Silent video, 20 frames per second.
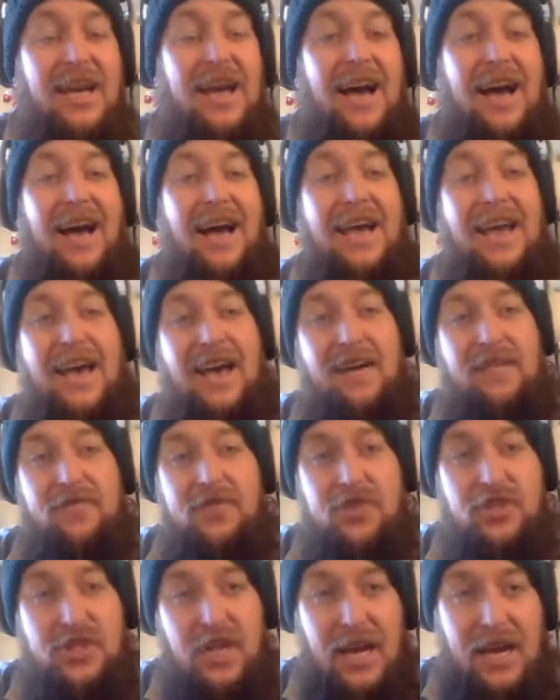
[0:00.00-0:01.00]
I have
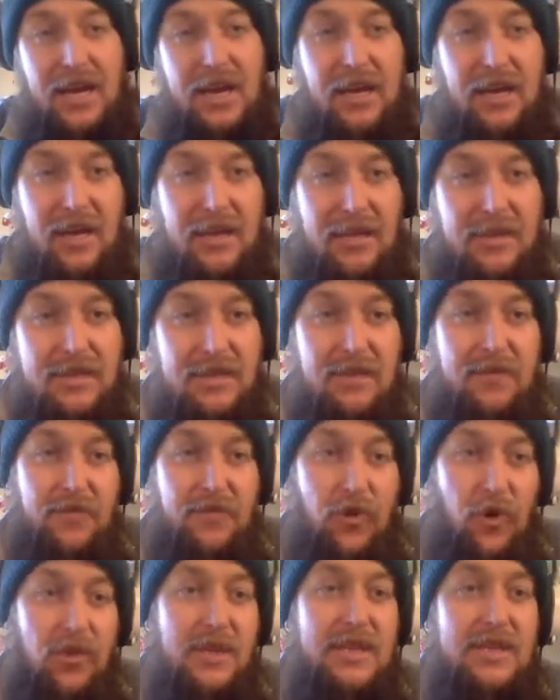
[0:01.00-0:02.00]
shiny hunted
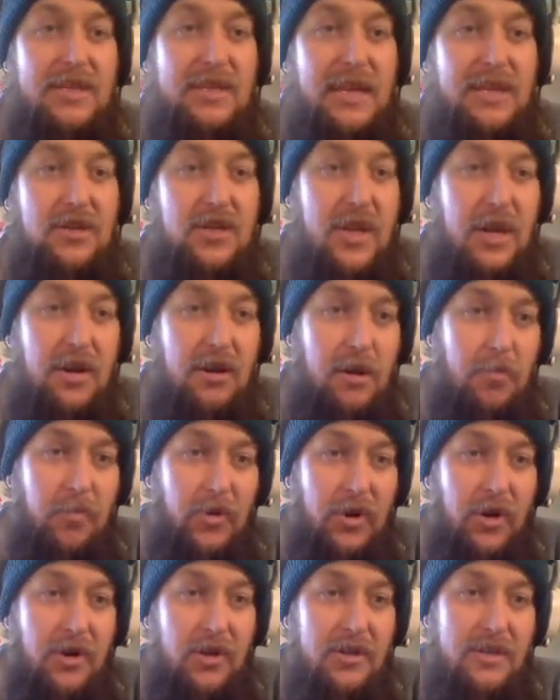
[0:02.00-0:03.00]
for these legendary
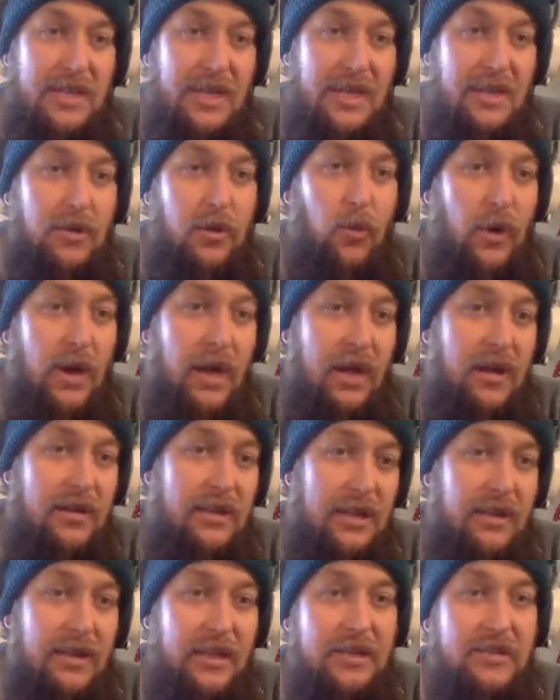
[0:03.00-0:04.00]
birds in the wild
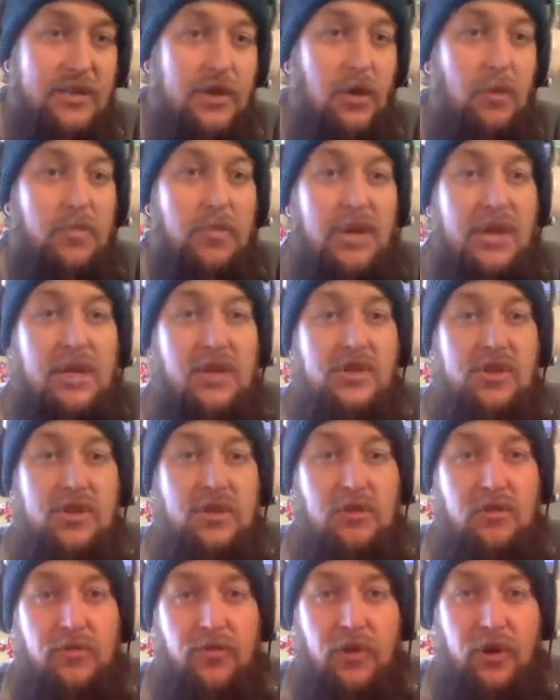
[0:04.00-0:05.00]
in Let's Go
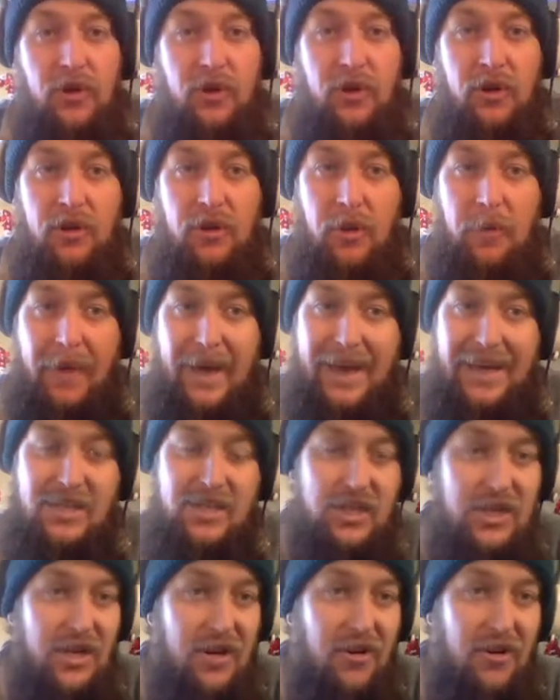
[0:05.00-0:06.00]
Pikachu for the
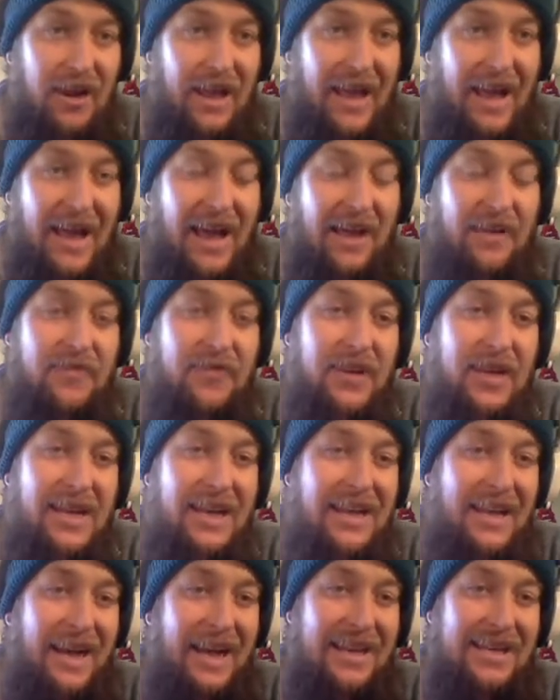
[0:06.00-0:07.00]
past year and a half.
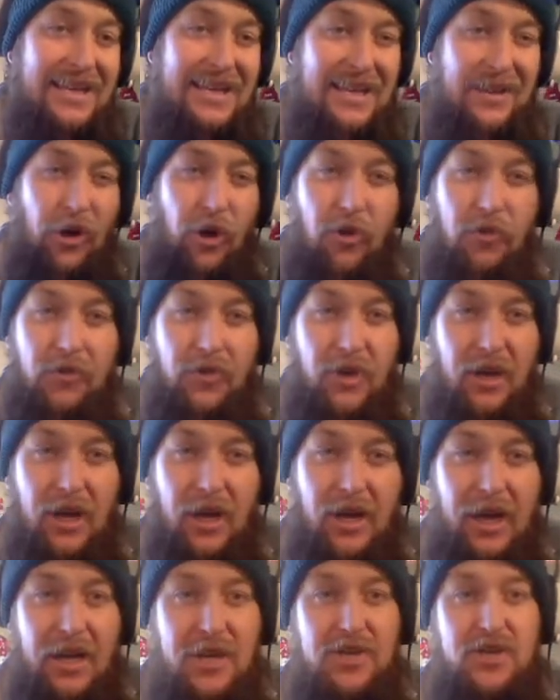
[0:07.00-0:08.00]
I did over
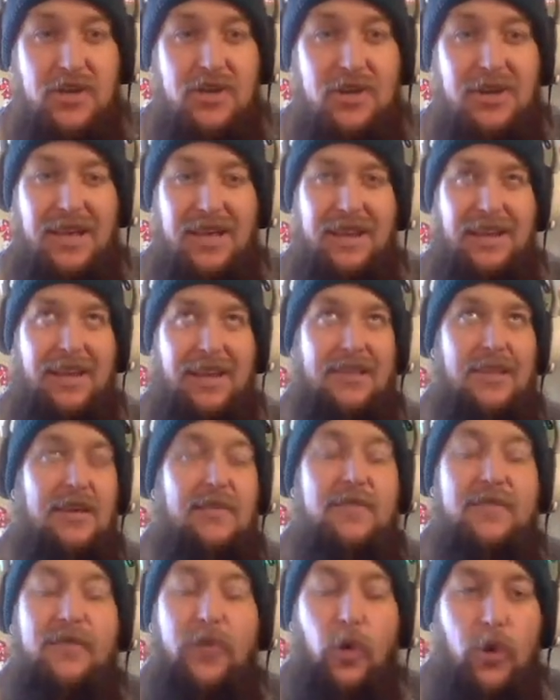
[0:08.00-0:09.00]
100 in I think
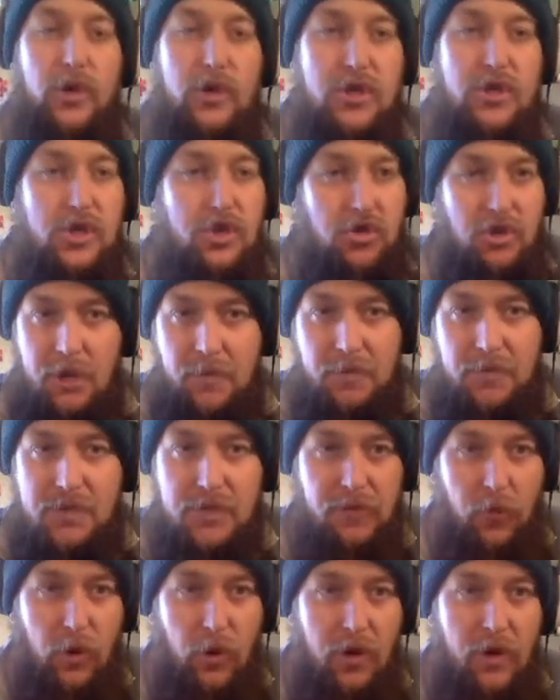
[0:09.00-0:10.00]
4 streams
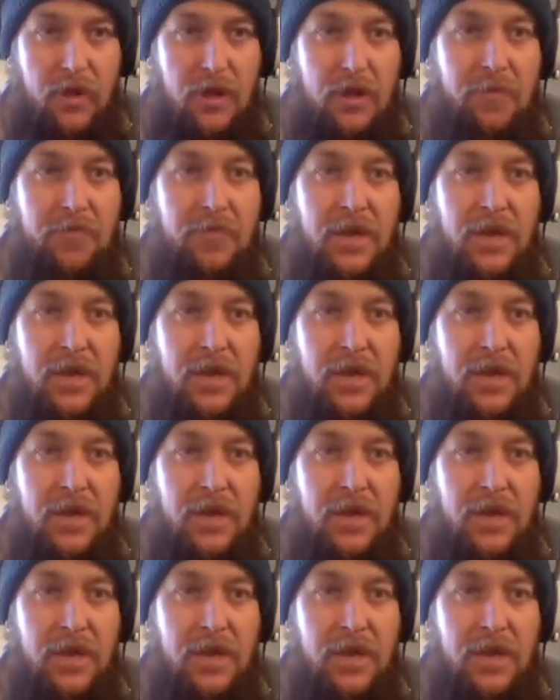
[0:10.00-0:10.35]
for them,